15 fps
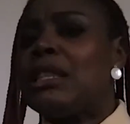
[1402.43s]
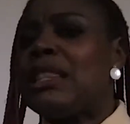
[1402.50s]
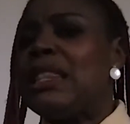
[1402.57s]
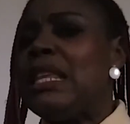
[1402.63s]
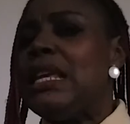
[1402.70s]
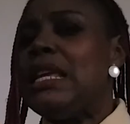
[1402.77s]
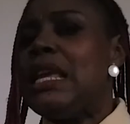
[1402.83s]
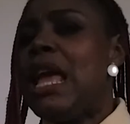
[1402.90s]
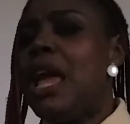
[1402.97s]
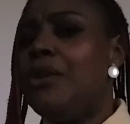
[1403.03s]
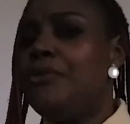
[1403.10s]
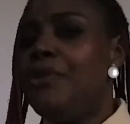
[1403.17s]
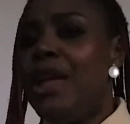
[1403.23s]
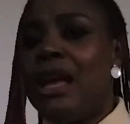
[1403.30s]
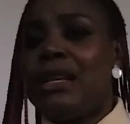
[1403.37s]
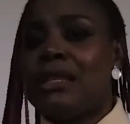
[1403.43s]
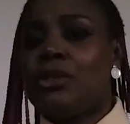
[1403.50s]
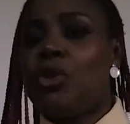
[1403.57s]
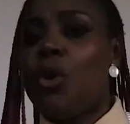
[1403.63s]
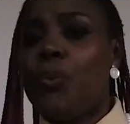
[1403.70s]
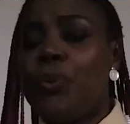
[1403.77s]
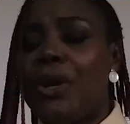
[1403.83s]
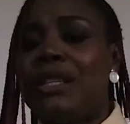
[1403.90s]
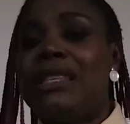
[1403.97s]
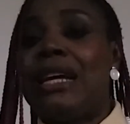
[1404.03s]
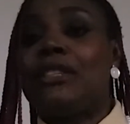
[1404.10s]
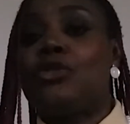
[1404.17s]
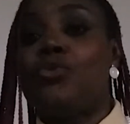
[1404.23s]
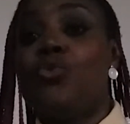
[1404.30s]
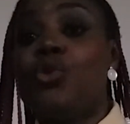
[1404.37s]
the areas, topics
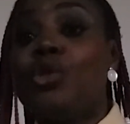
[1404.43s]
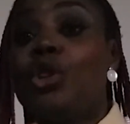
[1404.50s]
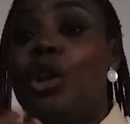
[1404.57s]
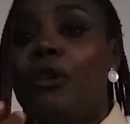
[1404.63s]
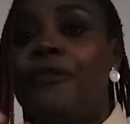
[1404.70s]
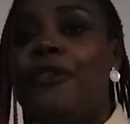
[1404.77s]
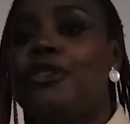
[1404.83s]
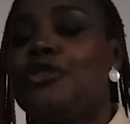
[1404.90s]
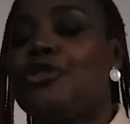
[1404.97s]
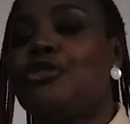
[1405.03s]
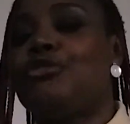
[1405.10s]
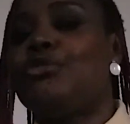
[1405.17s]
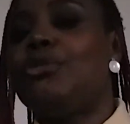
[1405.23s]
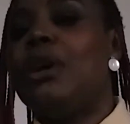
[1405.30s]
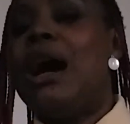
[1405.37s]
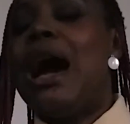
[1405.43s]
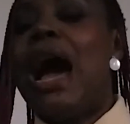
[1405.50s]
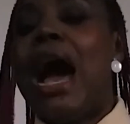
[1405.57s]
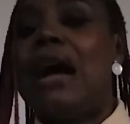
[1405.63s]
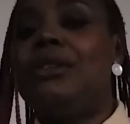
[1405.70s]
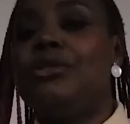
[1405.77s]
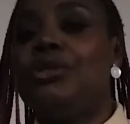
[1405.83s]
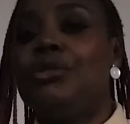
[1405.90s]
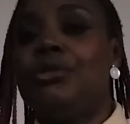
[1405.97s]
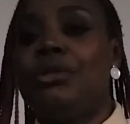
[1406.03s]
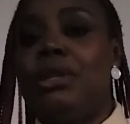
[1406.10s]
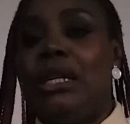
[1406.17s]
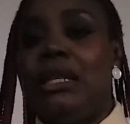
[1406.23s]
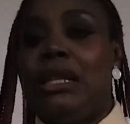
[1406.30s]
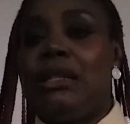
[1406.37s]
that you would love us to
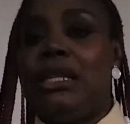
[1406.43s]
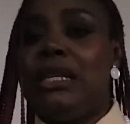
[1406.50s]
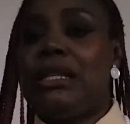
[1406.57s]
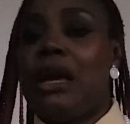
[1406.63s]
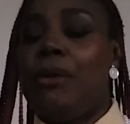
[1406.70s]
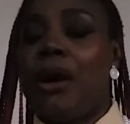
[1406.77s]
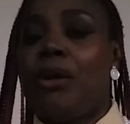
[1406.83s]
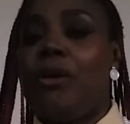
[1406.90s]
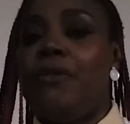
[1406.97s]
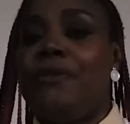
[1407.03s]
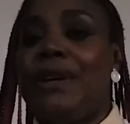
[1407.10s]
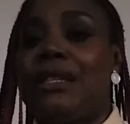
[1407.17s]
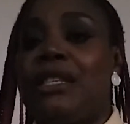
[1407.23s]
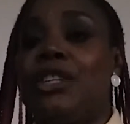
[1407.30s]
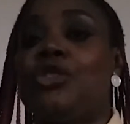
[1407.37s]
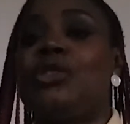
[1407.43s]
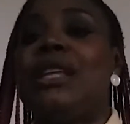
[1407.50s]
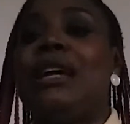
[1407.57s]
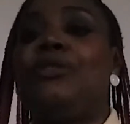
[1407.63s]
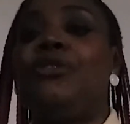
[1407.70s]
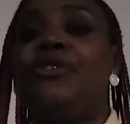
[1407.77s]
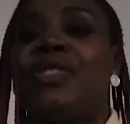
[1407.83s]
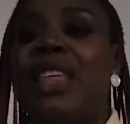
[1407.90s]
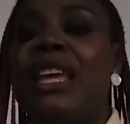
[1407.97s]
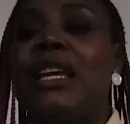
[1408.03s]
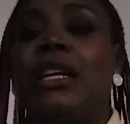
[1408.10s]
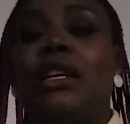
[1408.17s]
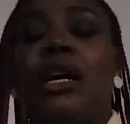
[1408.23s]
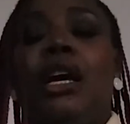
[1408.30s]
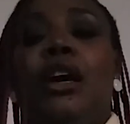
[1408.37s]
handle in this our conversation, that you
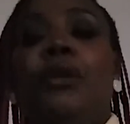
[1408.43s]
think